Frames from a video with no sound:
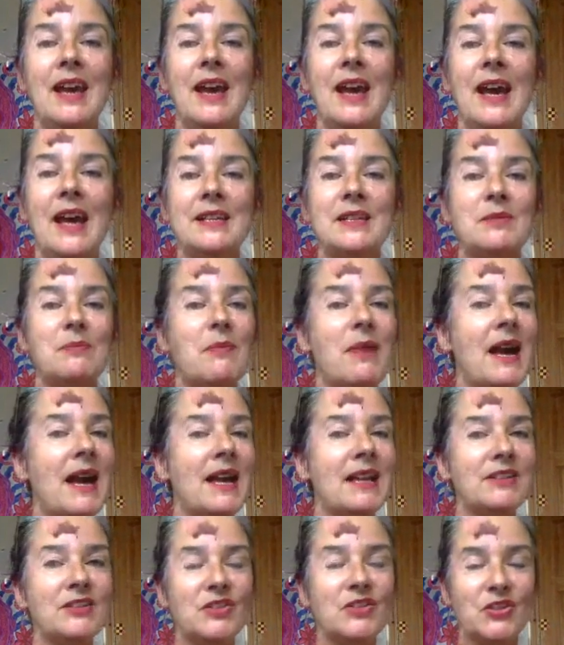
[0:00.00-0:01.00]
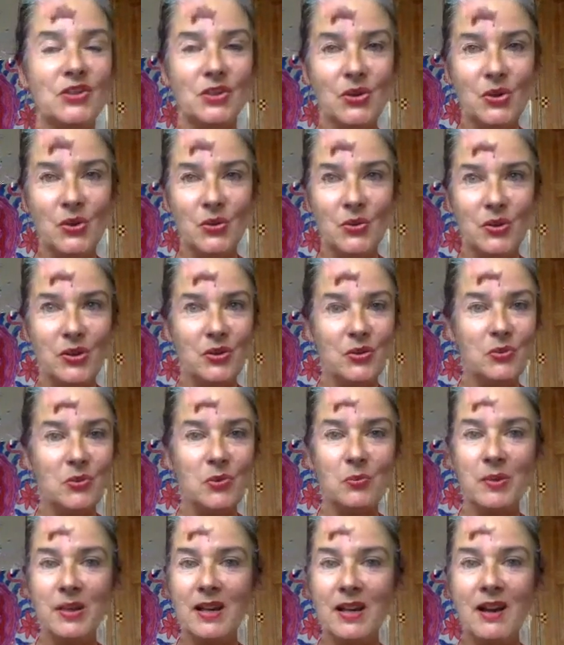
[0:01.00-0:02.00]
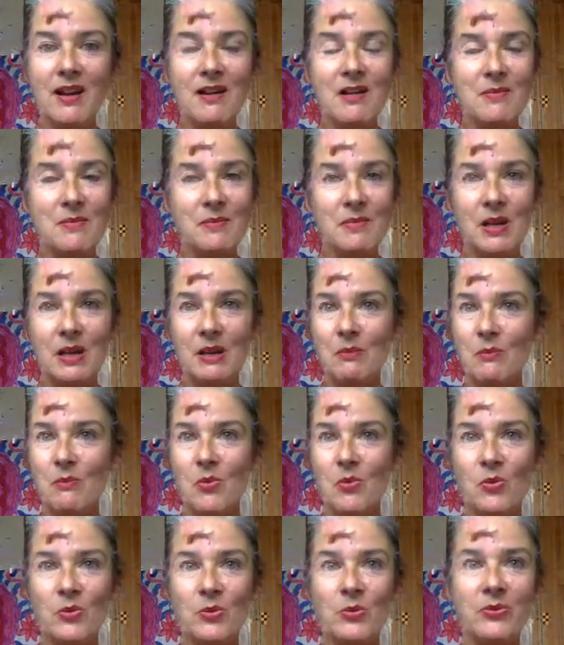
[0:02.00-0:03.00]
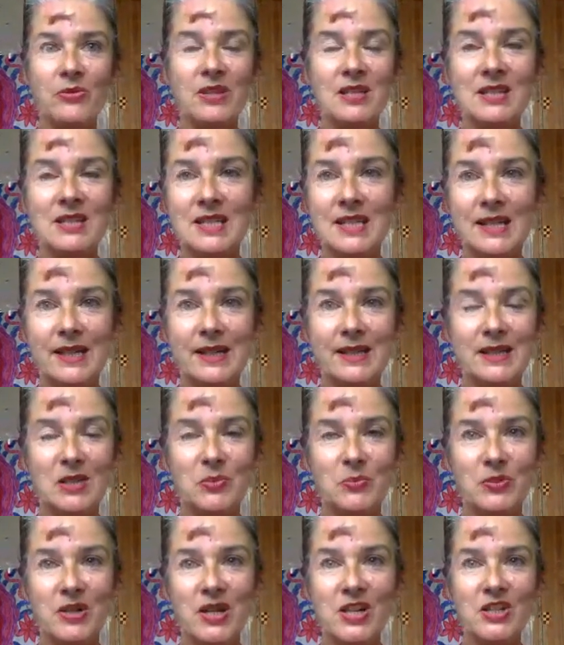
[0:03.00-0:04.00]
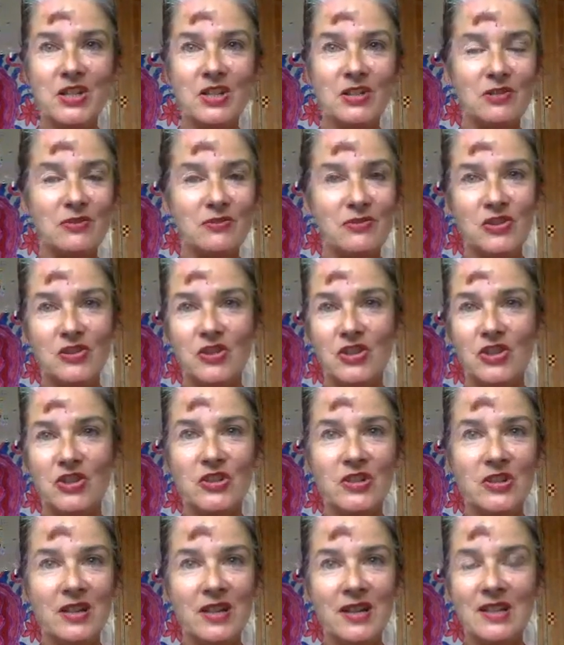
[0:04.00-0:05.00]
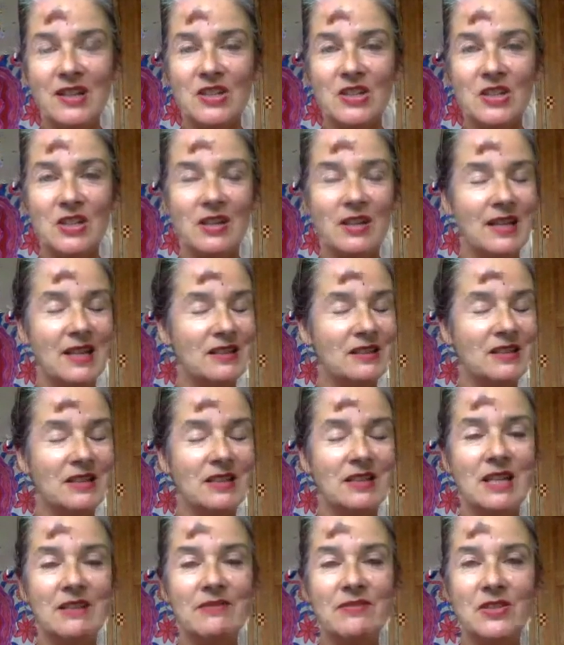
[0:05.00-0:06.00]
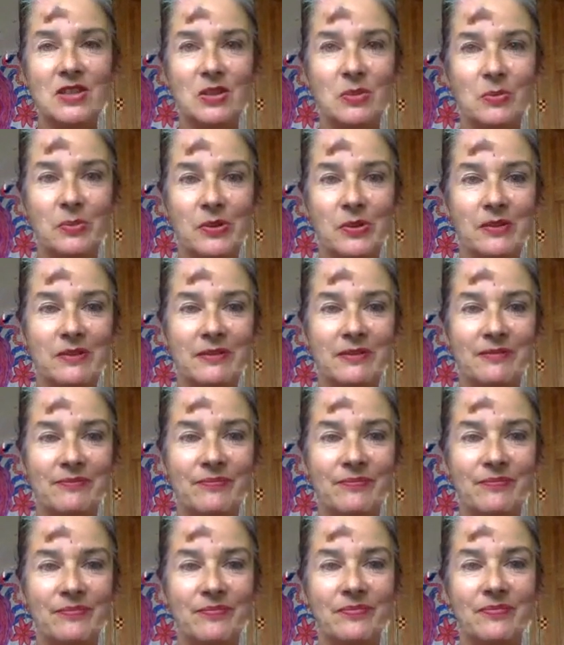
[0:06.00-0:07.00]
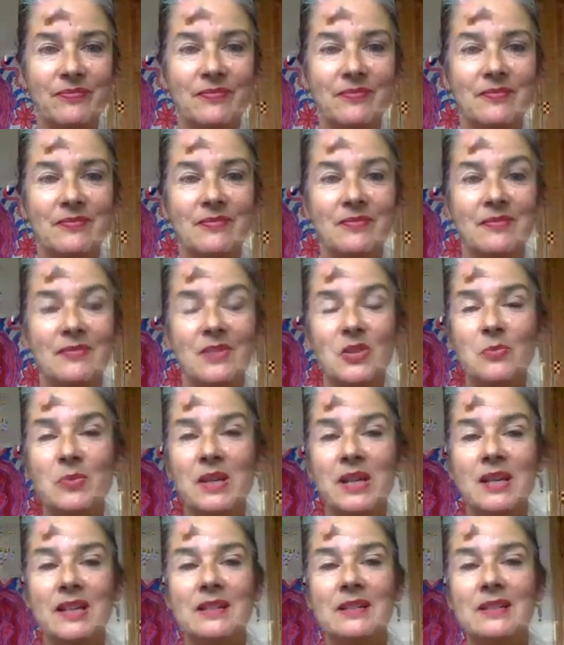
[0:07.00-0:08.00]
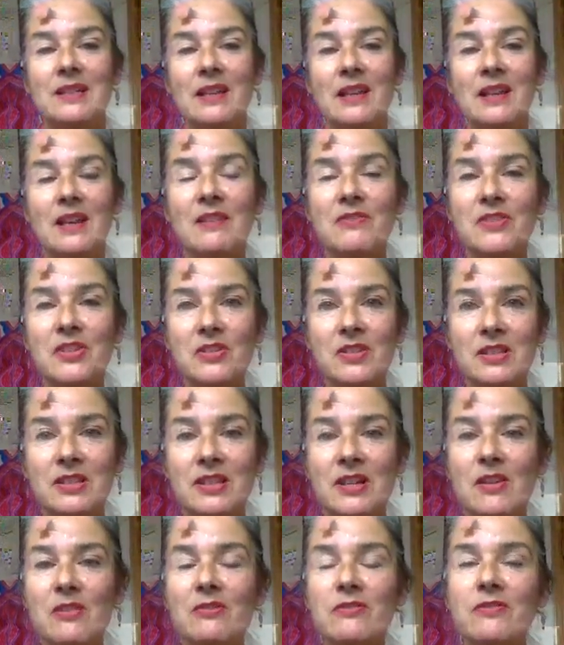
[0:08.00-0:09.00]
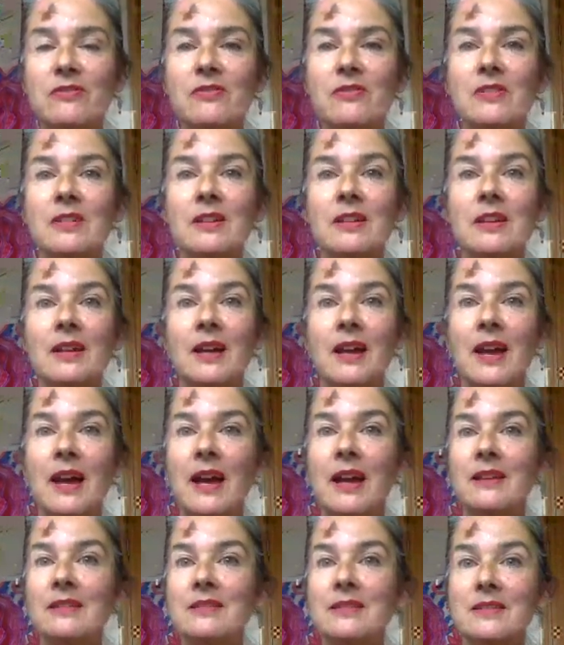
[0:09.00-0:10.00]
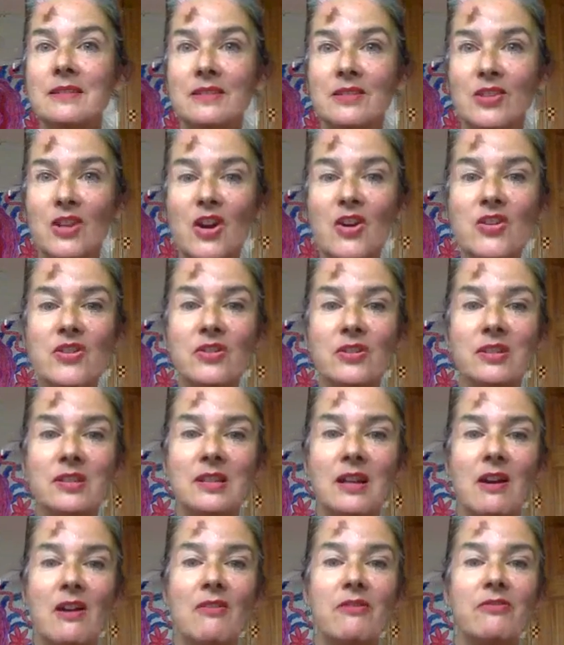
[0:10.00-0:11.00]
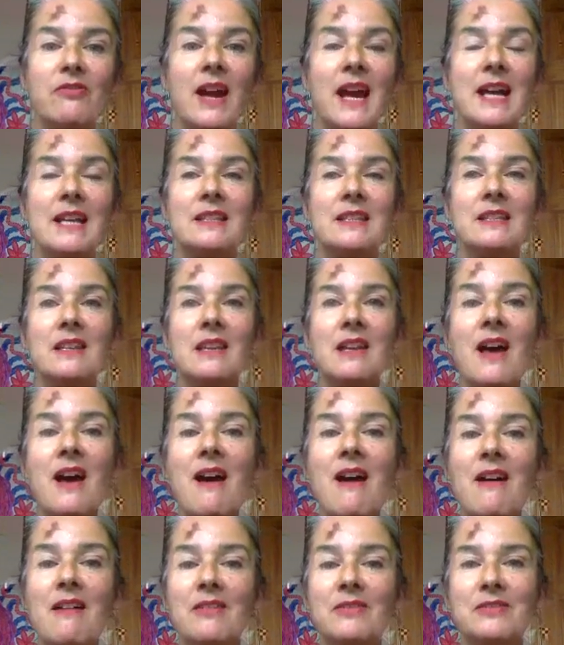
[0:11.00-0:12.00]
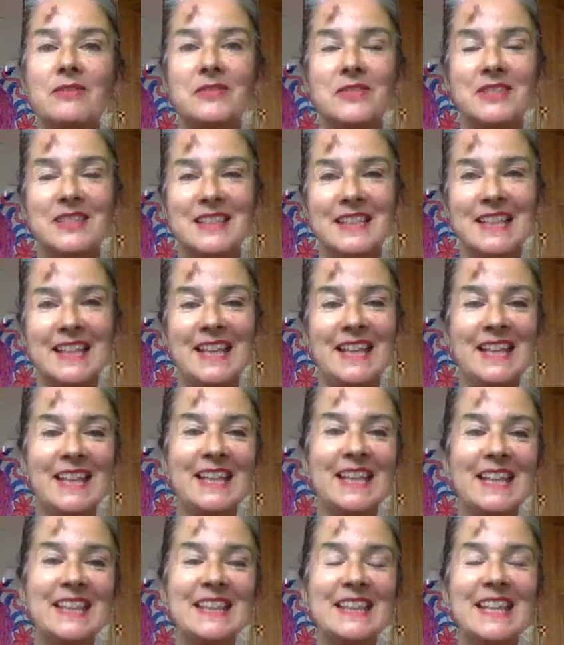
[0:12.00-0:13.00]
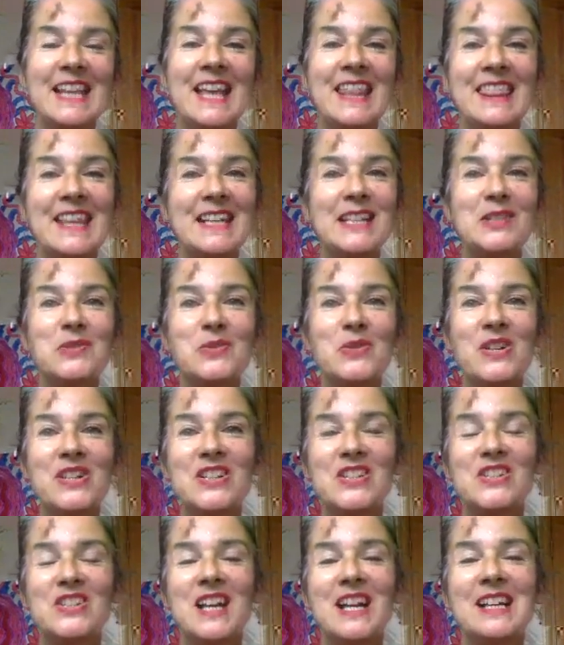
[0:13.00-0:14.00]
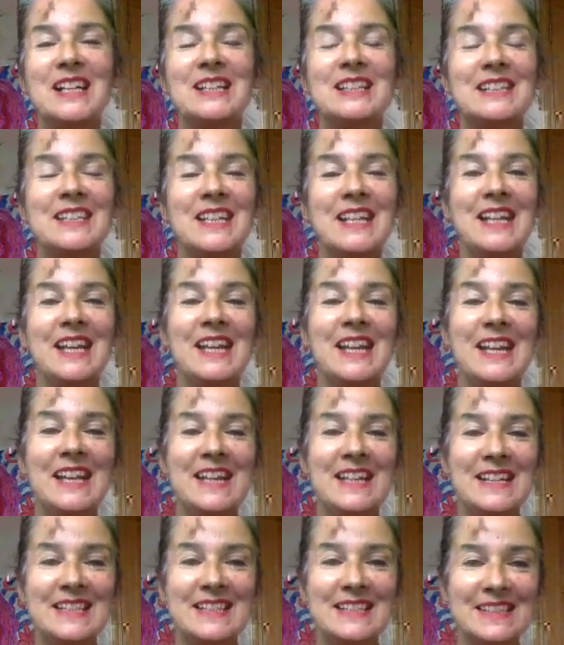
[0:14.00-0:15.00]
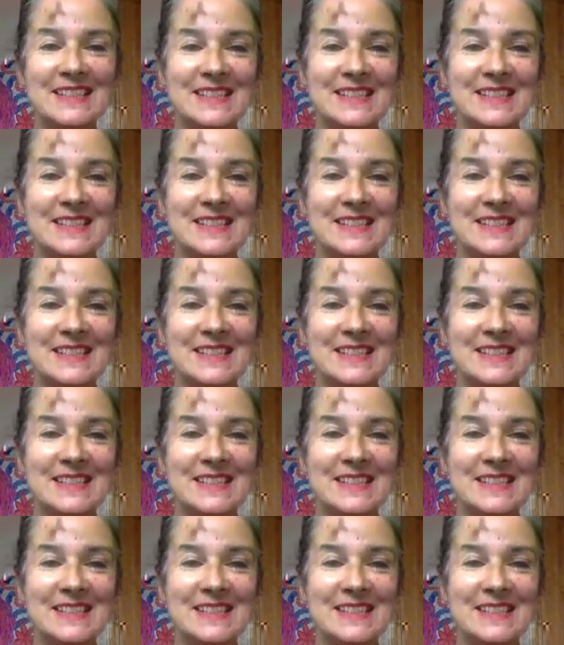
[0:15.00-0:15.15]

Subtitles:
As man too, you will become a more authentic expression of your true nature. It's inevitable. You begin to love yourself and know yourself as love. That's what Shakti is.